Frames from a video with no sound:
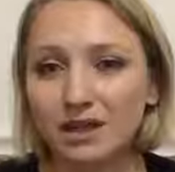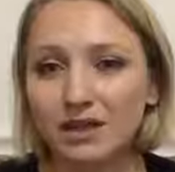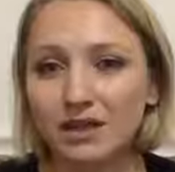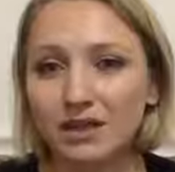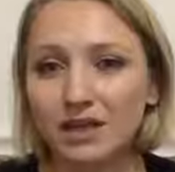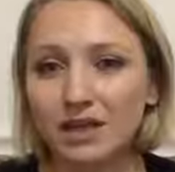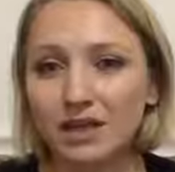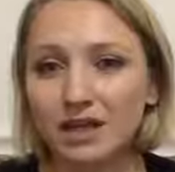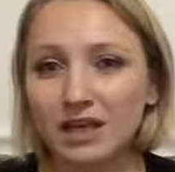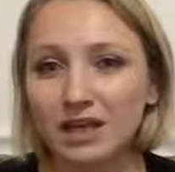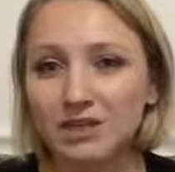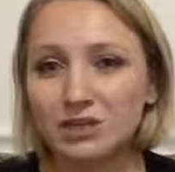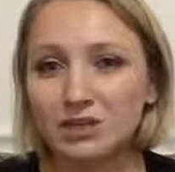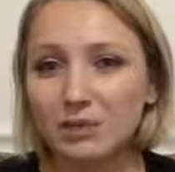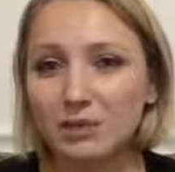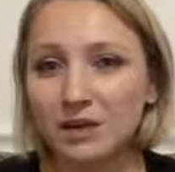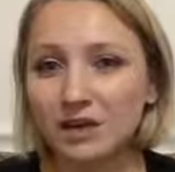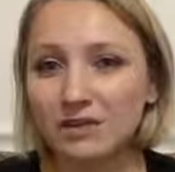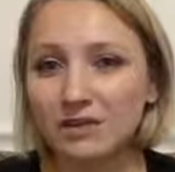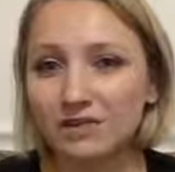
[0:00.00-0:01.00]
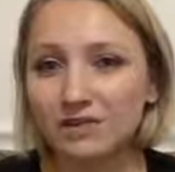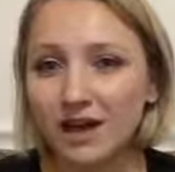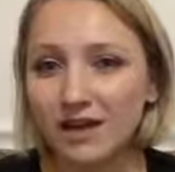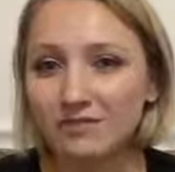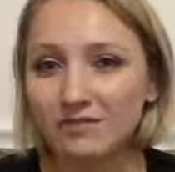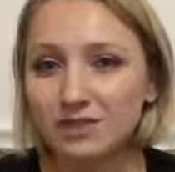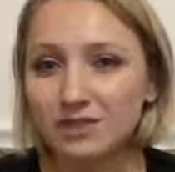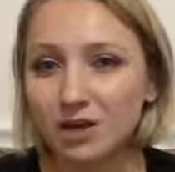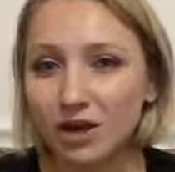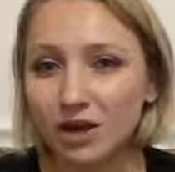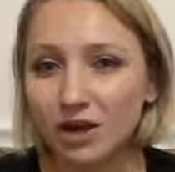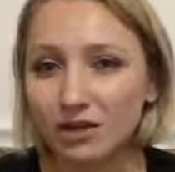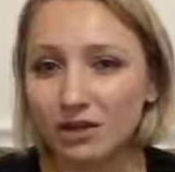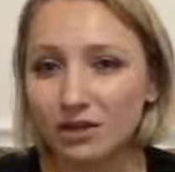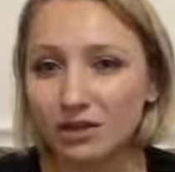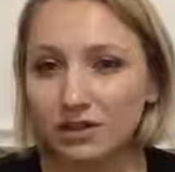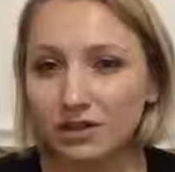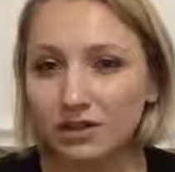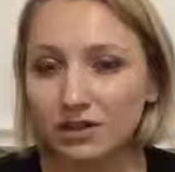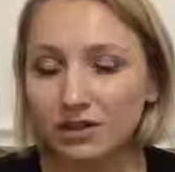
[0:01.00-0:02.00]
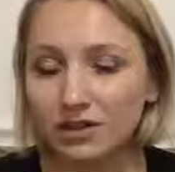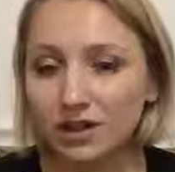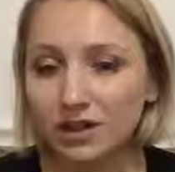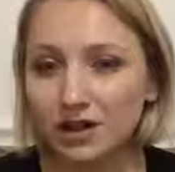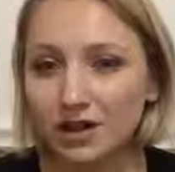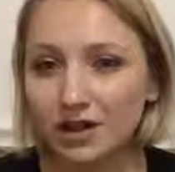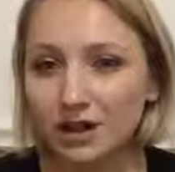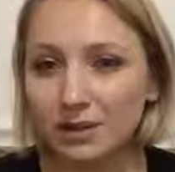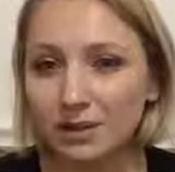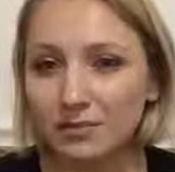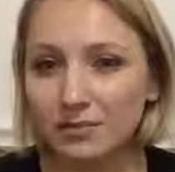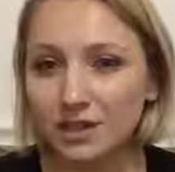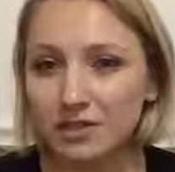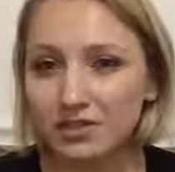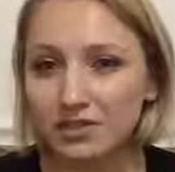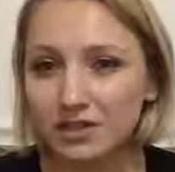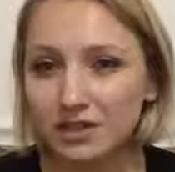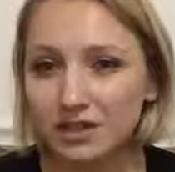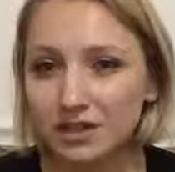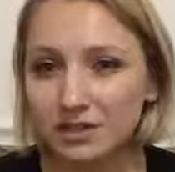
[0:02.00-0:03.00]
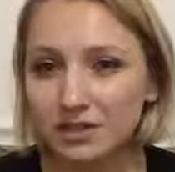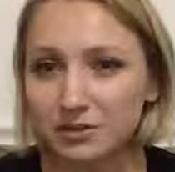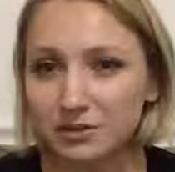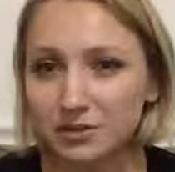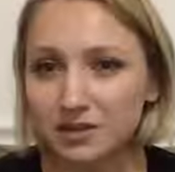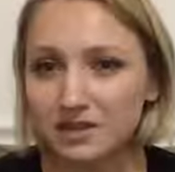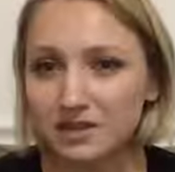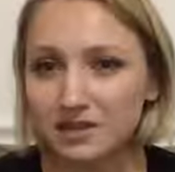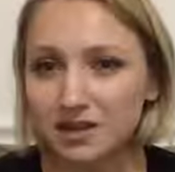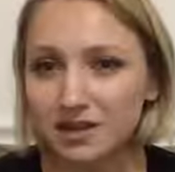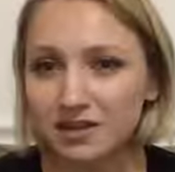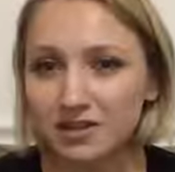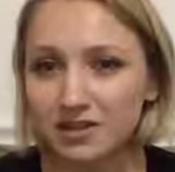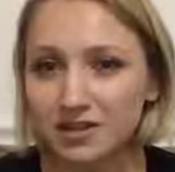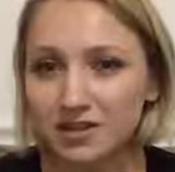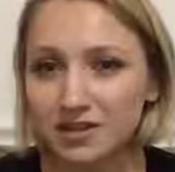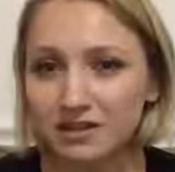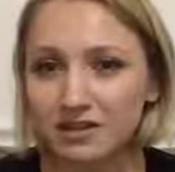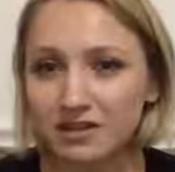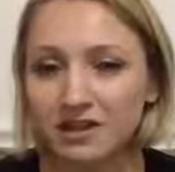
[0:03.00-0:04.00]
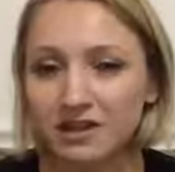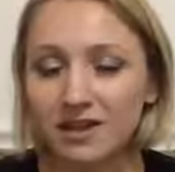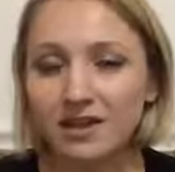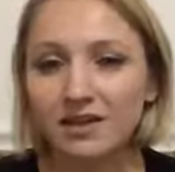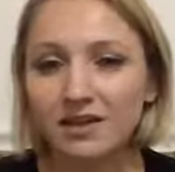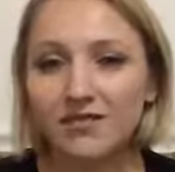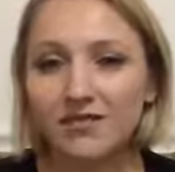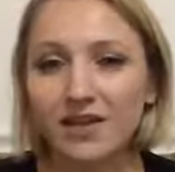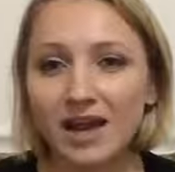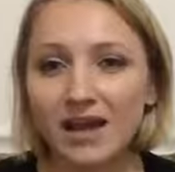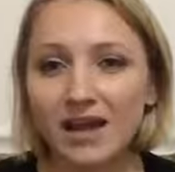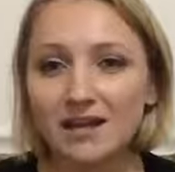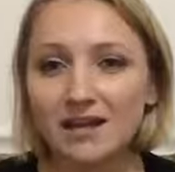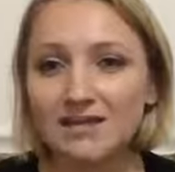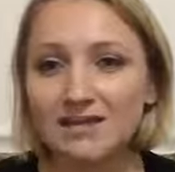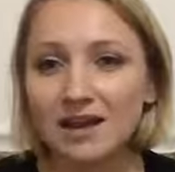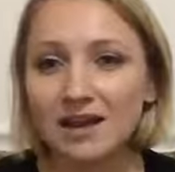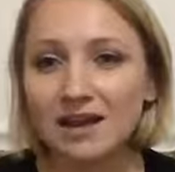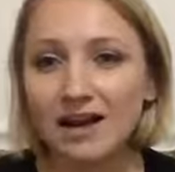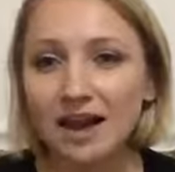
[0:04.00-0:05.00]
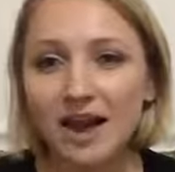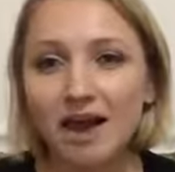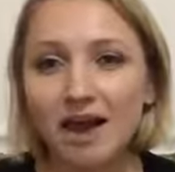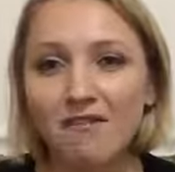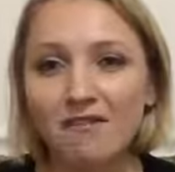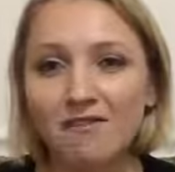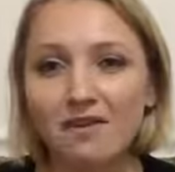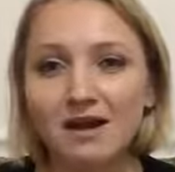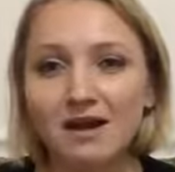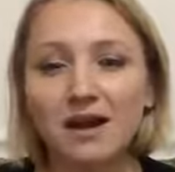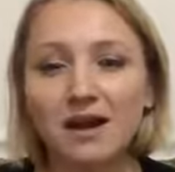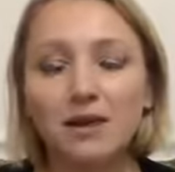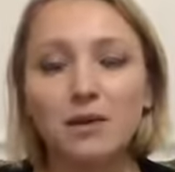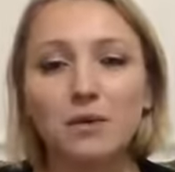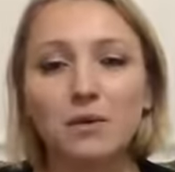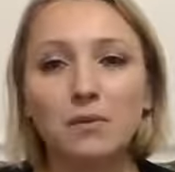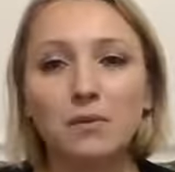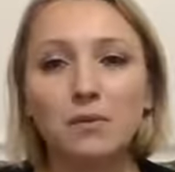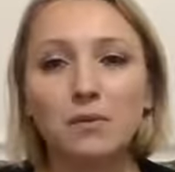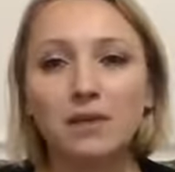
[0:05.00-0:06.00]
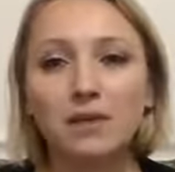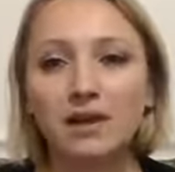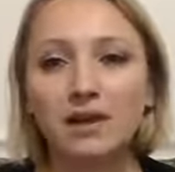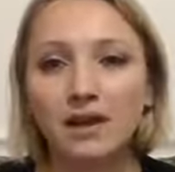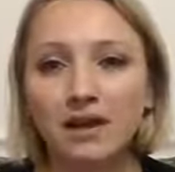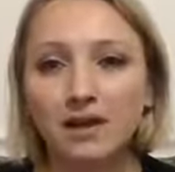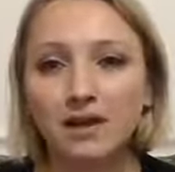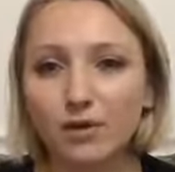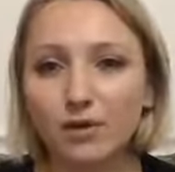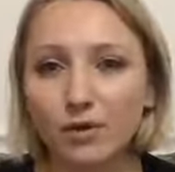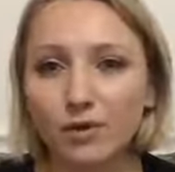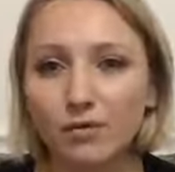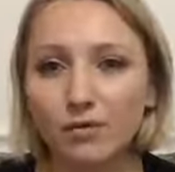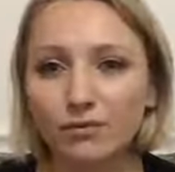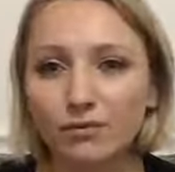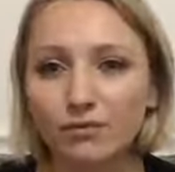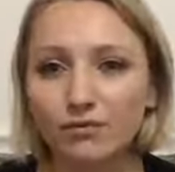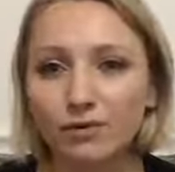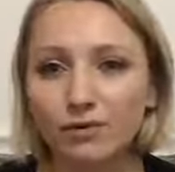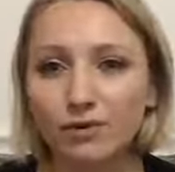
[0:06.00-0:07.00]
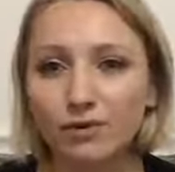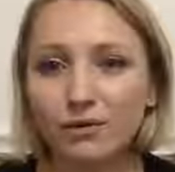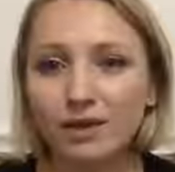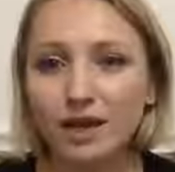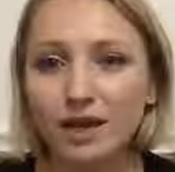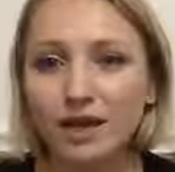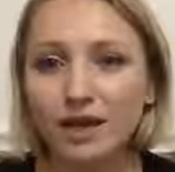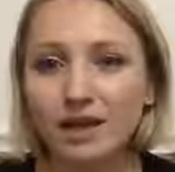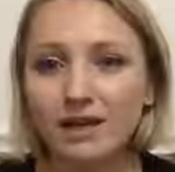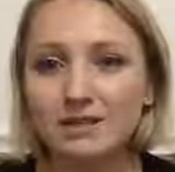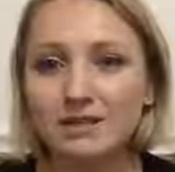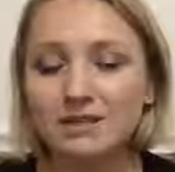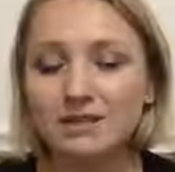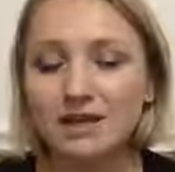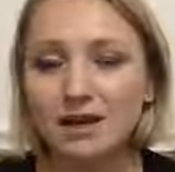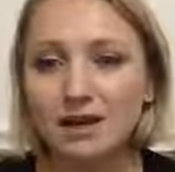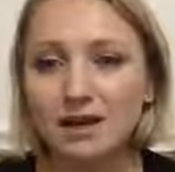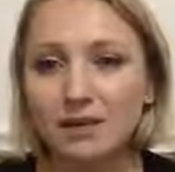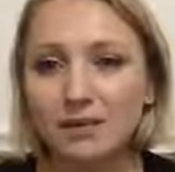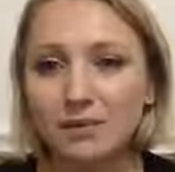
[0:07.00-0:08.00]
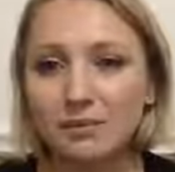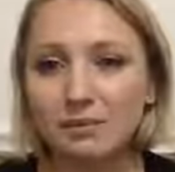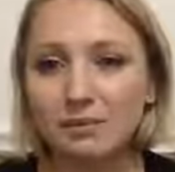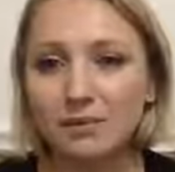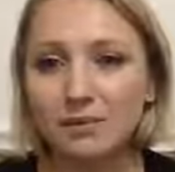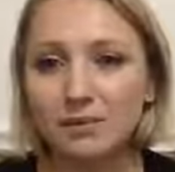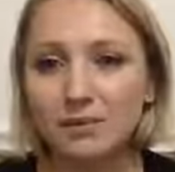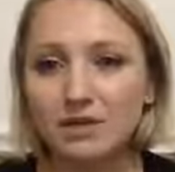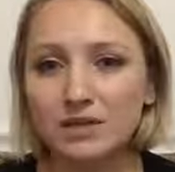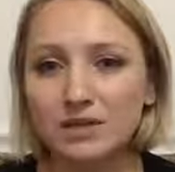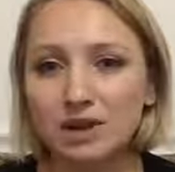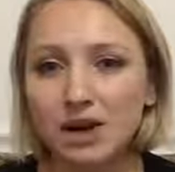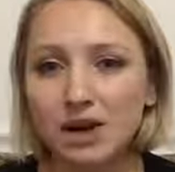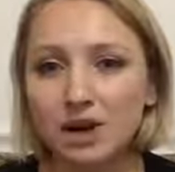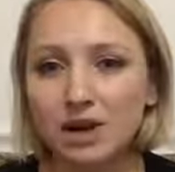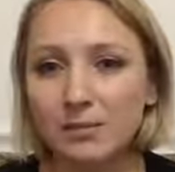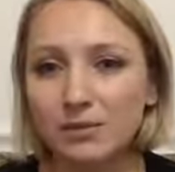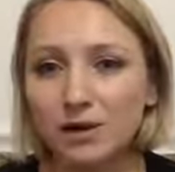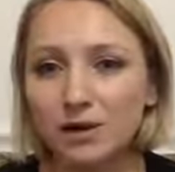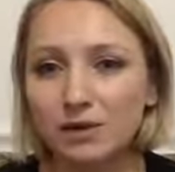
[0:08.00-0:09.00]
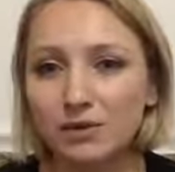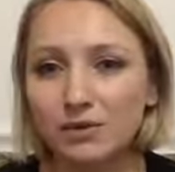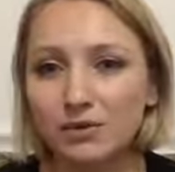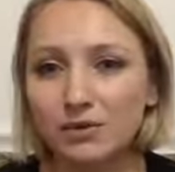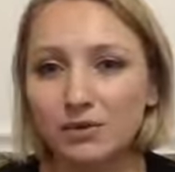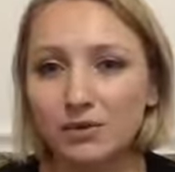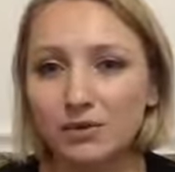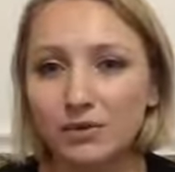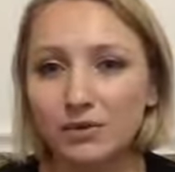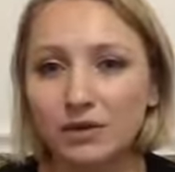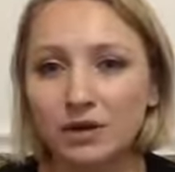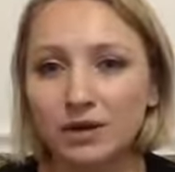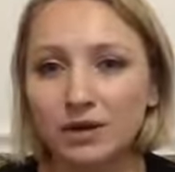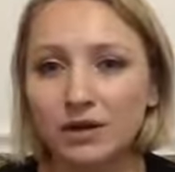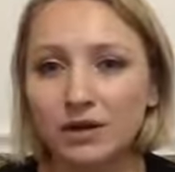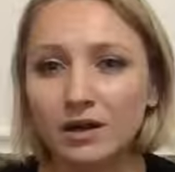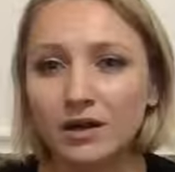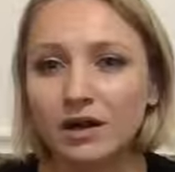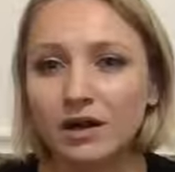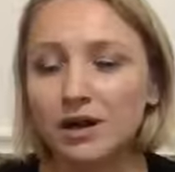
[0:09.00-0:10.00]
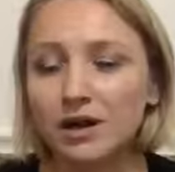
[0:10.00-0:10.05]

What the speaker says: the $25 introductory section, that is a half an hour where we kind of go through and we talk about your